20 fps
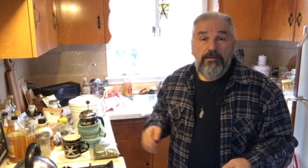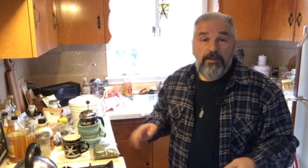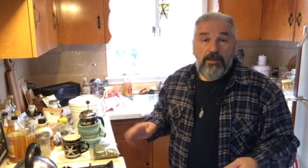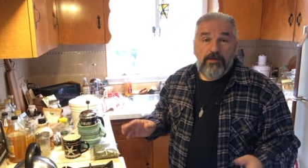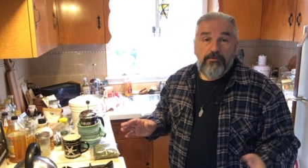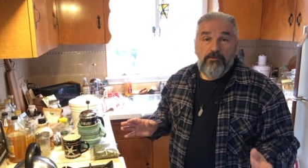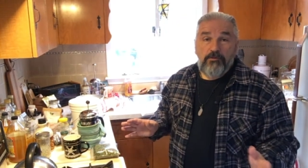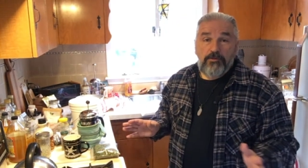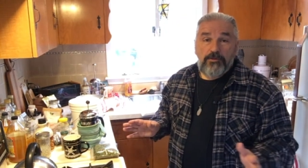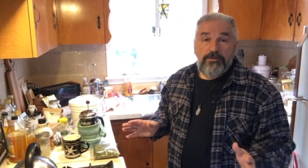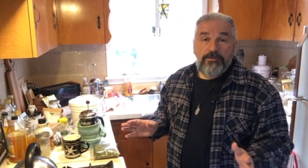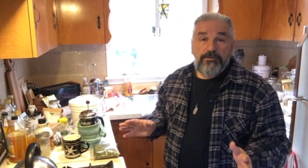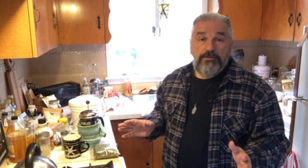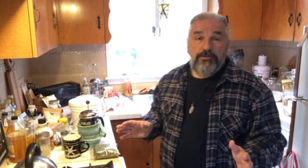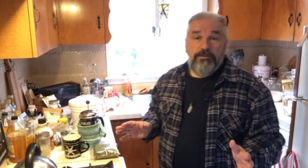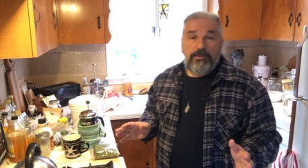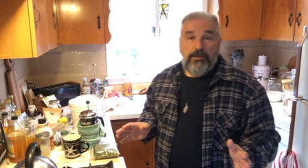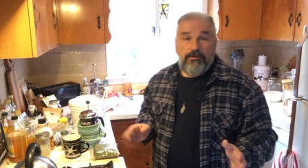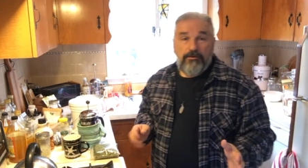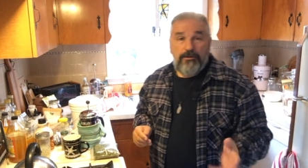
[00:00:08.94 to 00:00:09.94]
Hey everyone, this
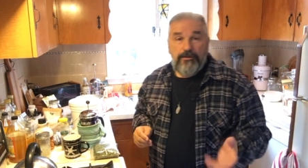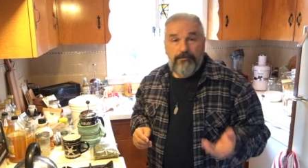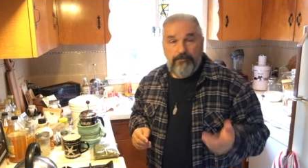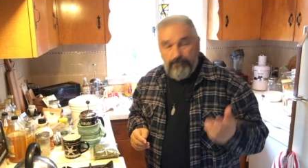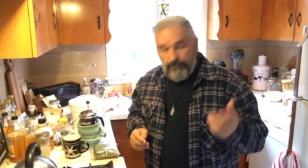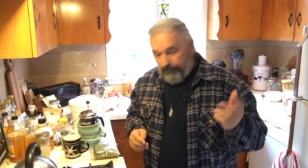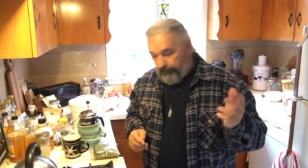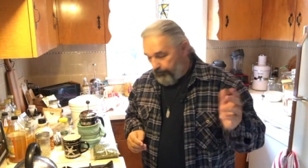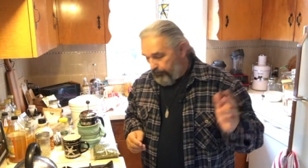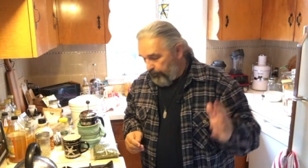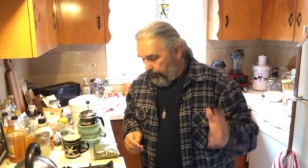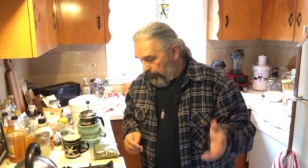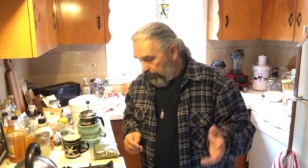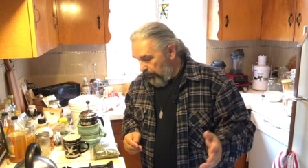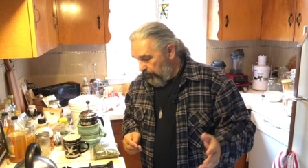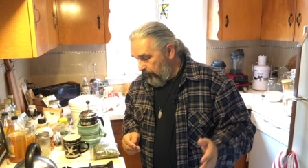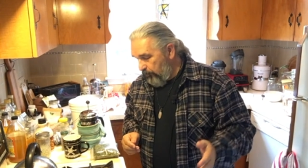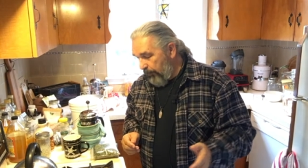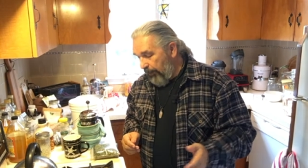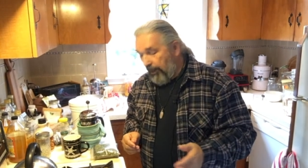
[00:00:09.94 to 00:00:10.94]
is Gary.
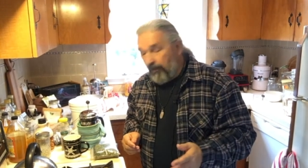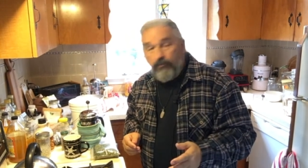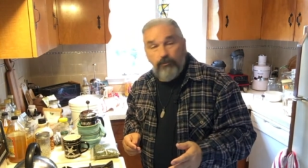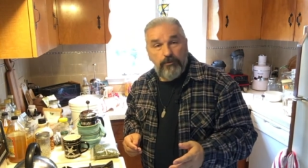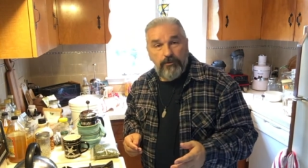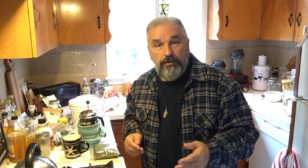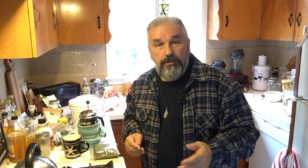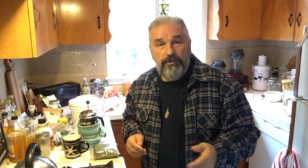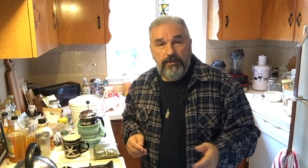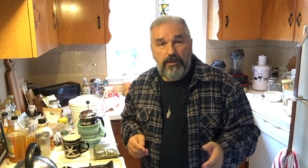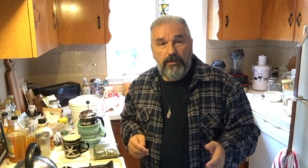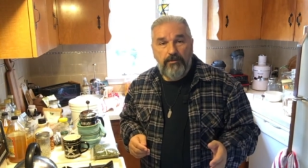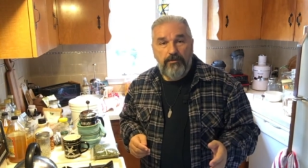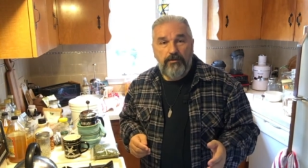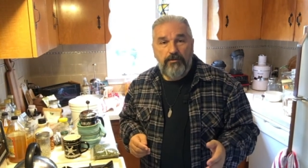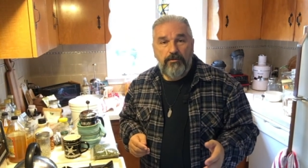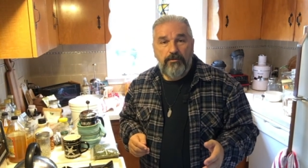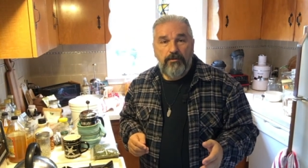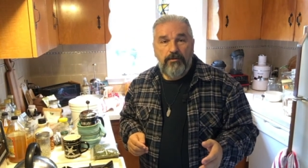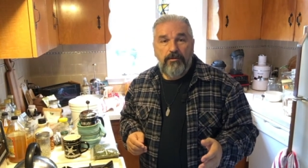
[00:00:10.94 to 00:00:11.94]
I'm back with
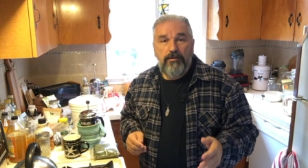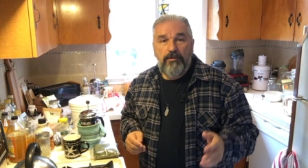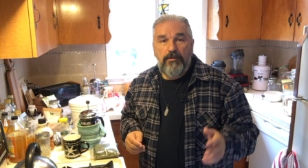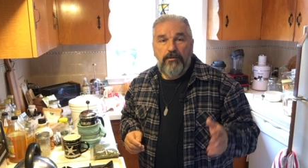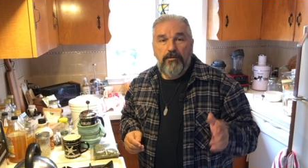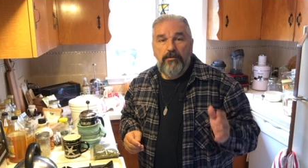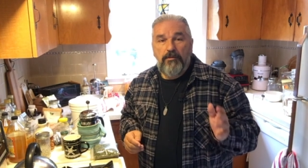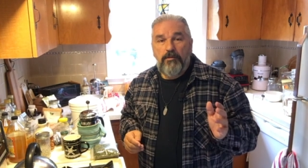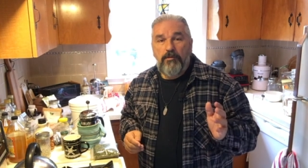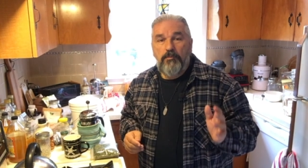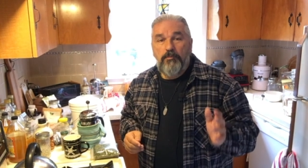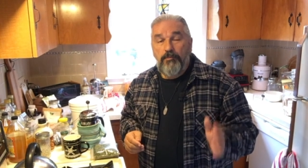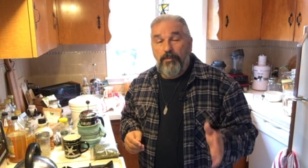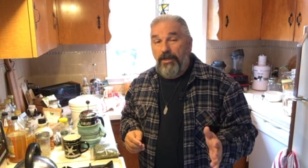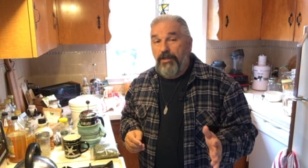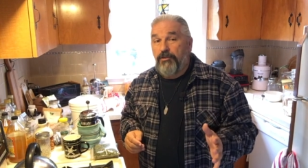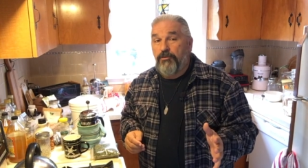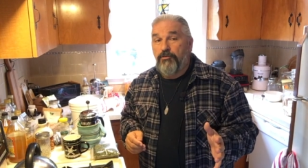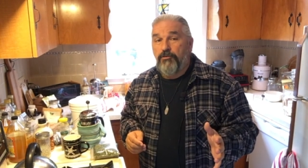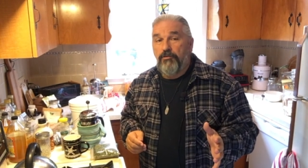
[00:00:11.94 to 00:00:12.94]
another
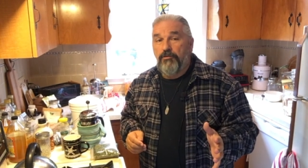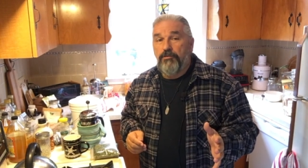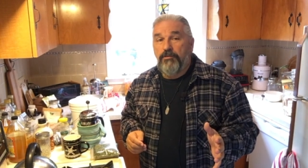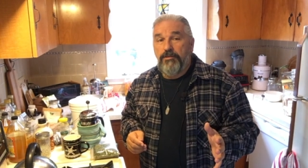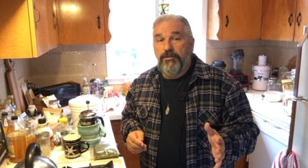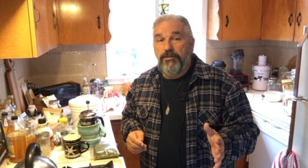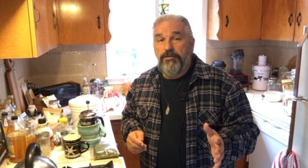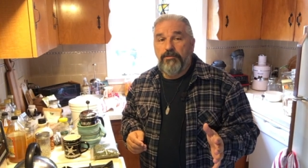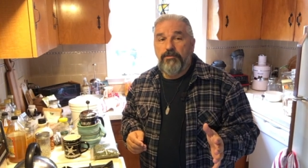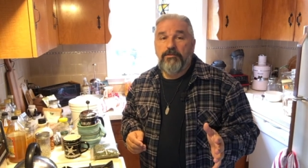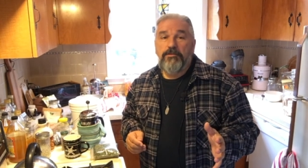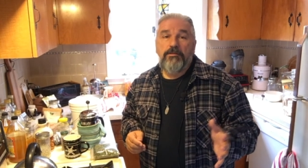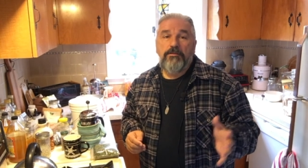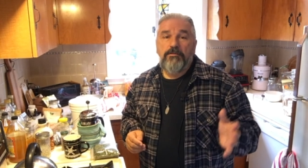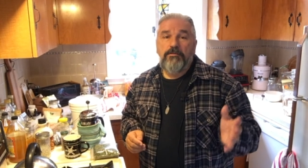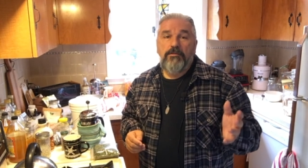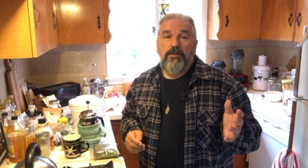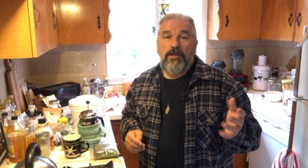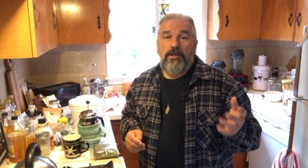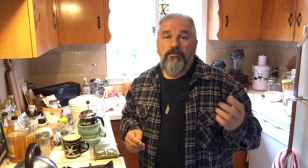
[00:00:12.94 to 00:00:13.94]
master list.
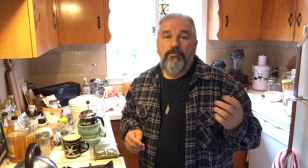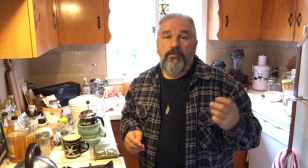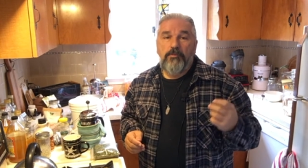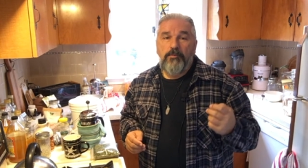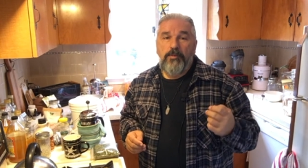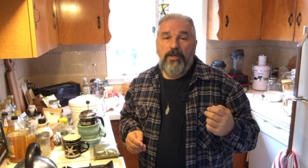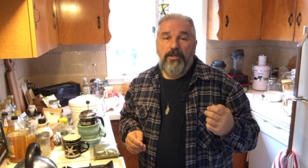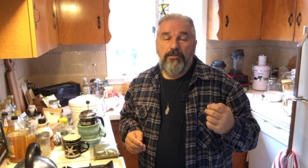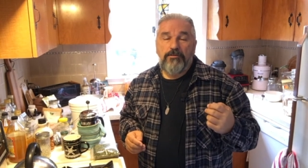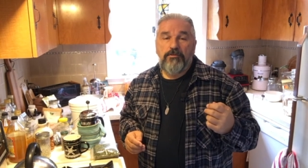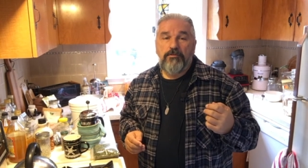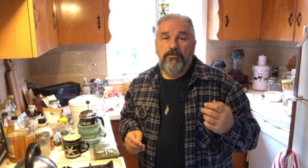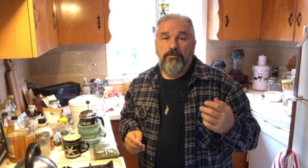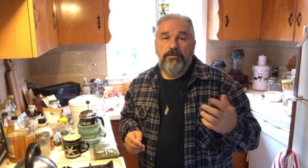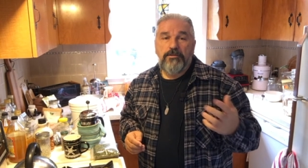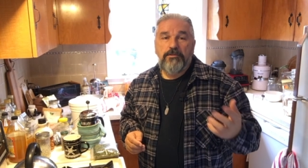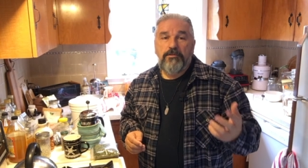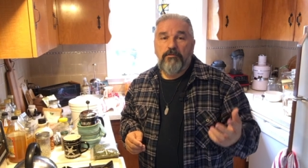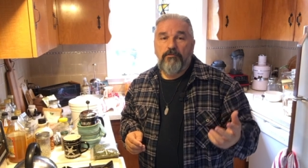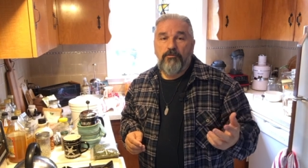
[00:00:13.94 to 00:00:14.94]
I have a master
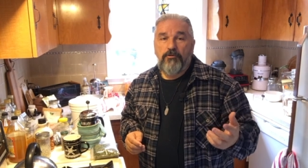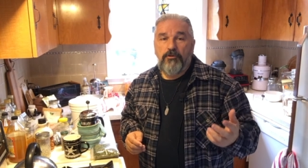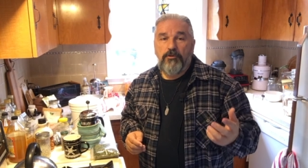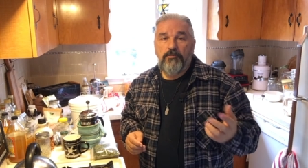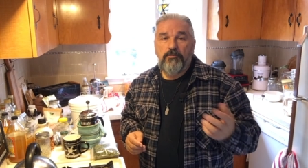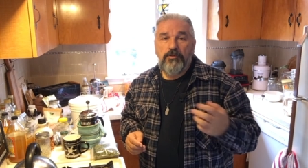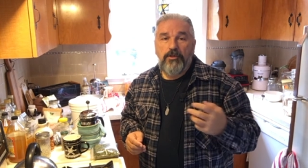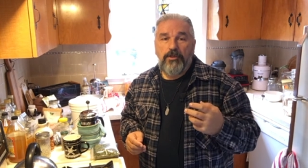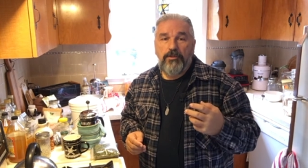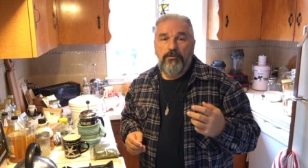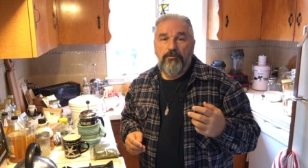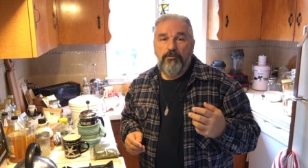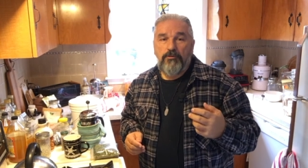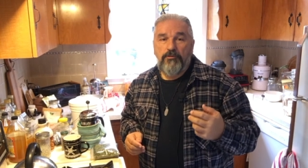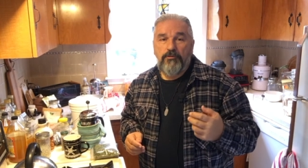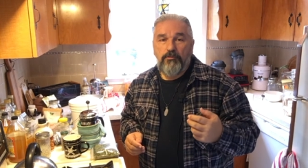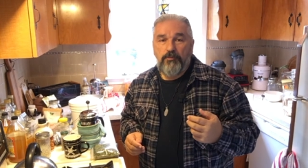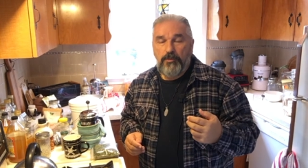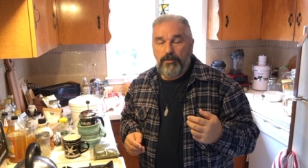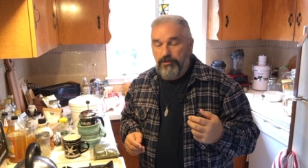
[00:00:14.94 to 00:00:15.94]
list of herbs that I use
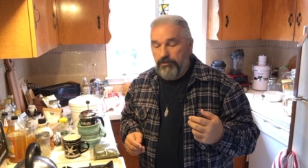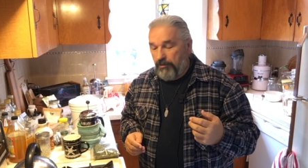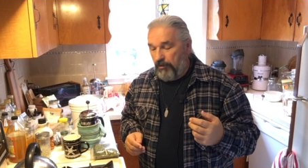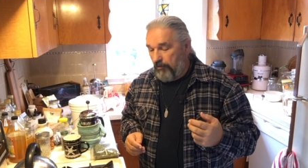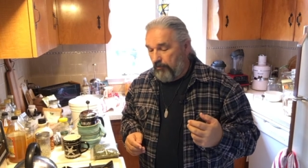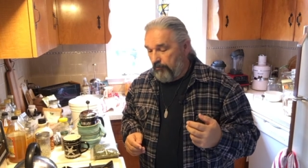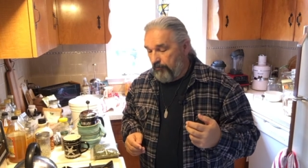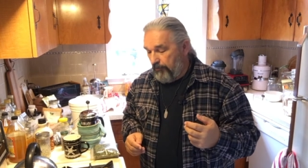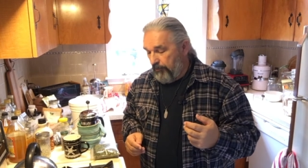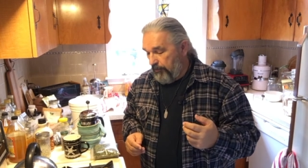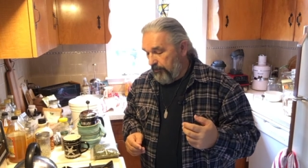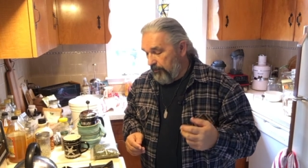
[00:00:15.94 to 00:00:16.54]
for myself.